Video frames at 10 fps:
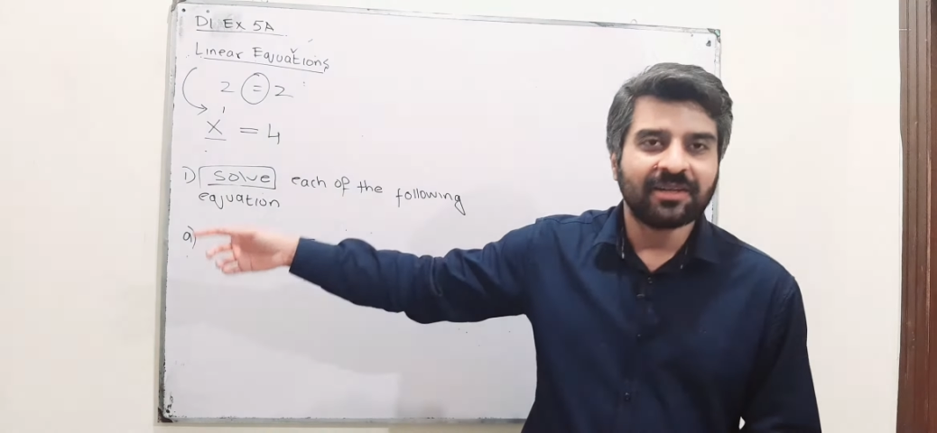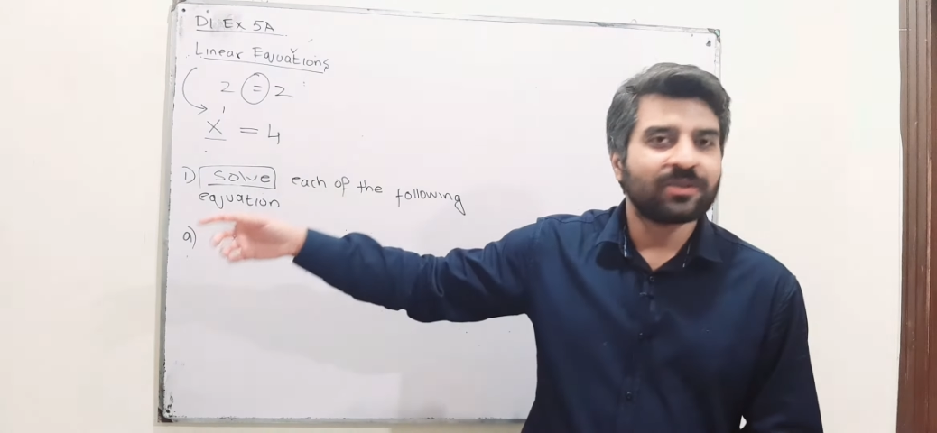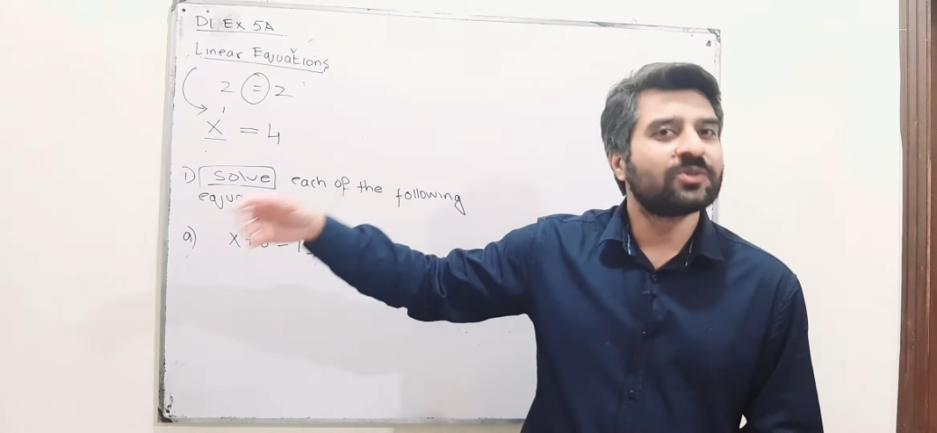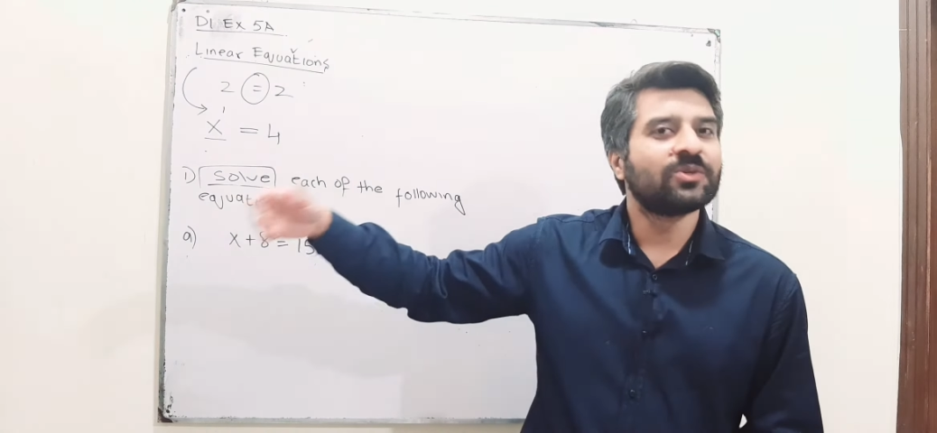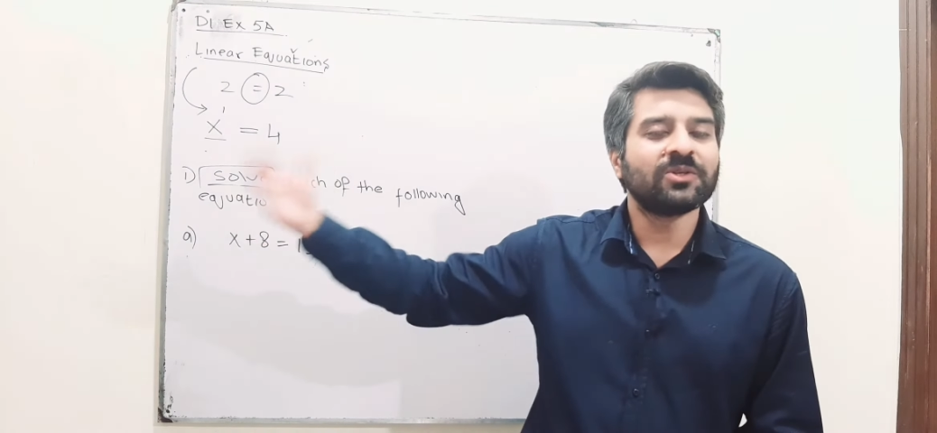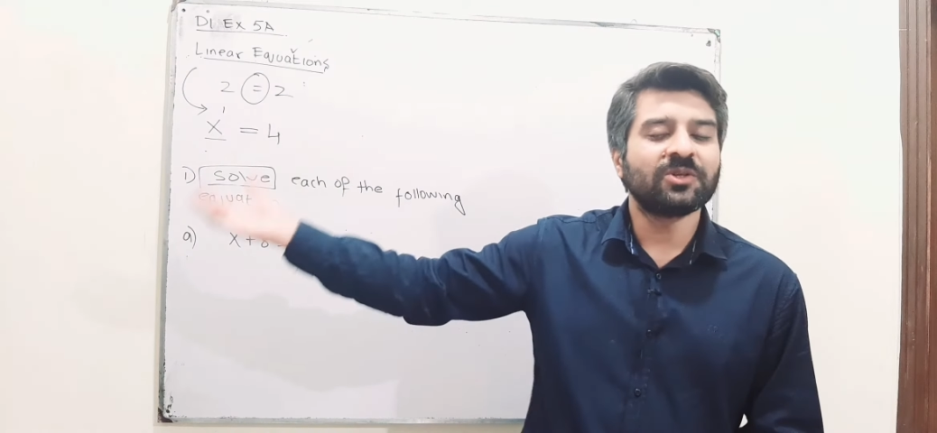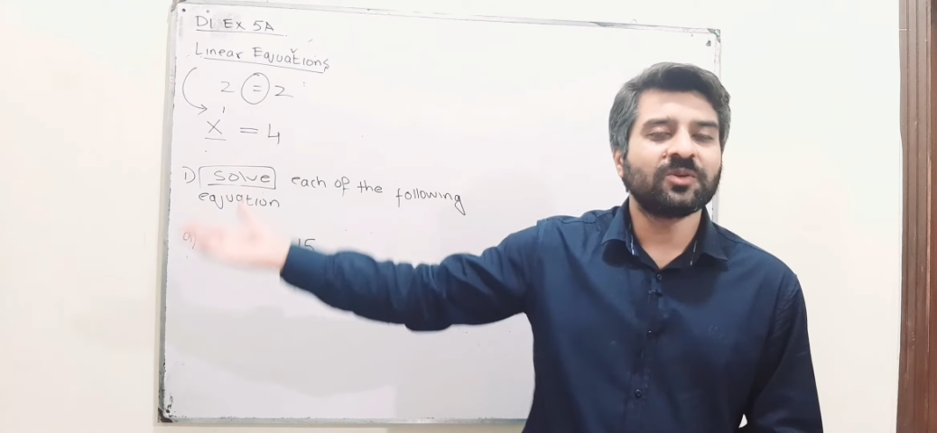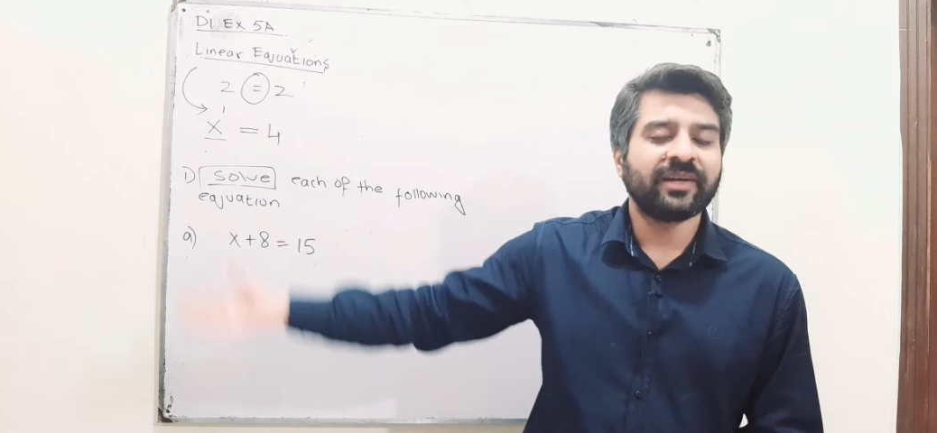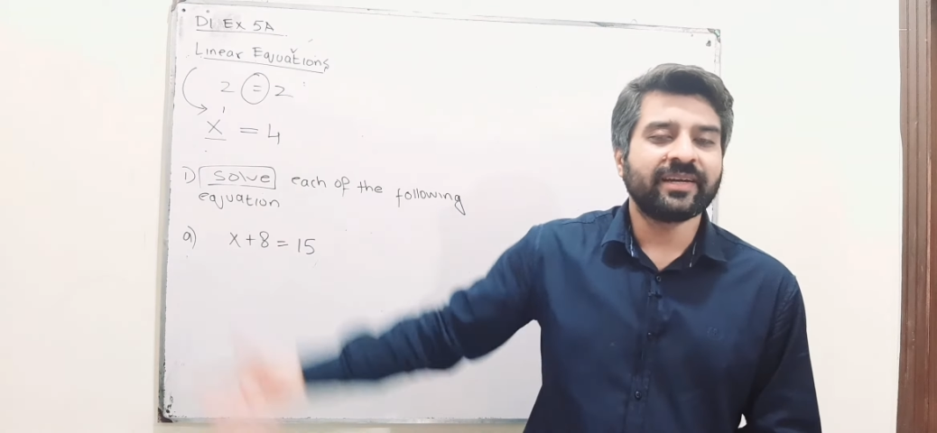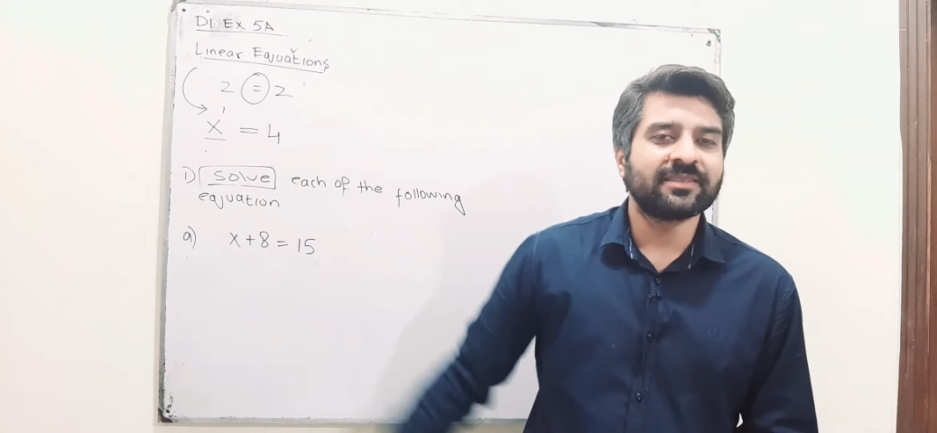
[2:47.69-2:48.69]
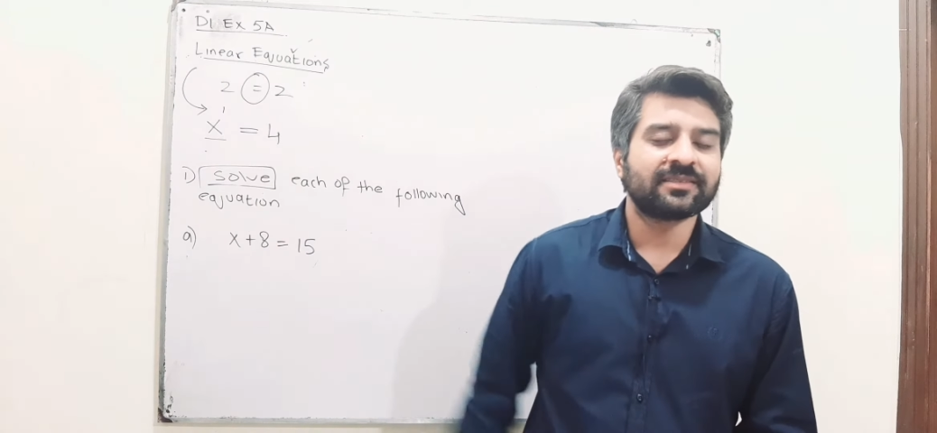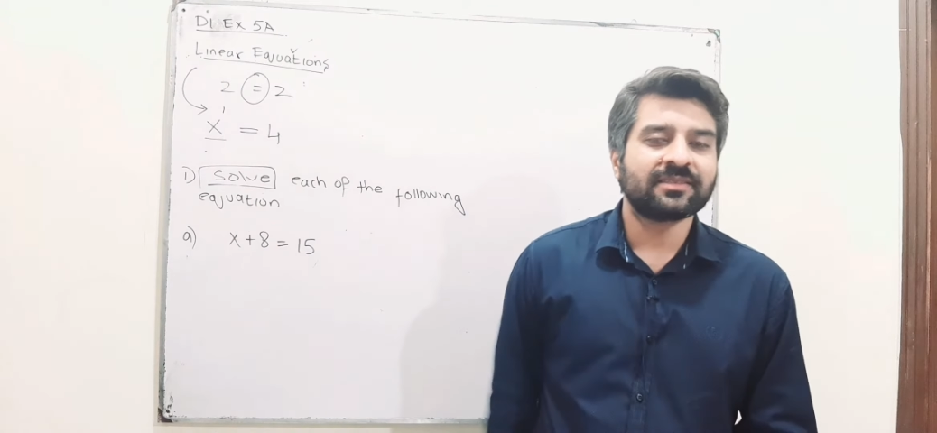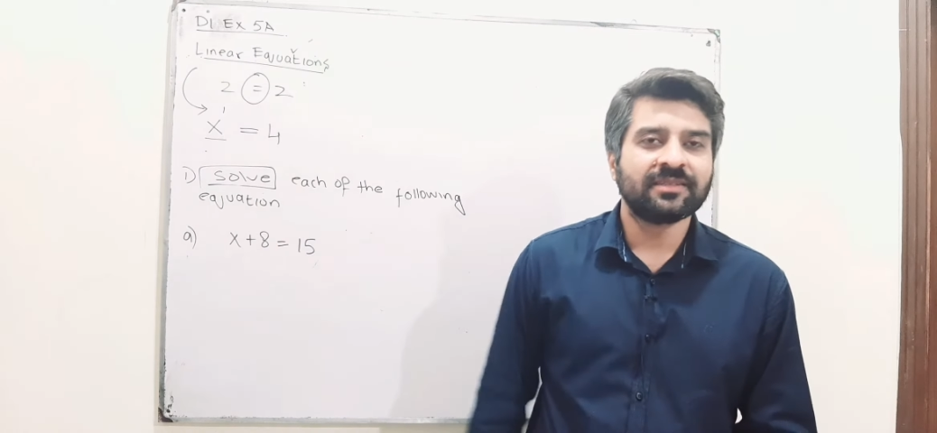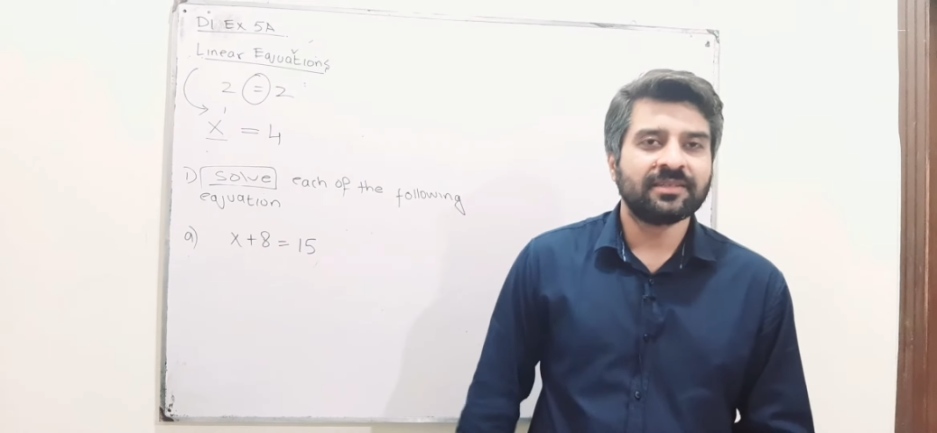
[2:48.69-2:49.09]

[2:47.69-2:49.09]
You don't know x,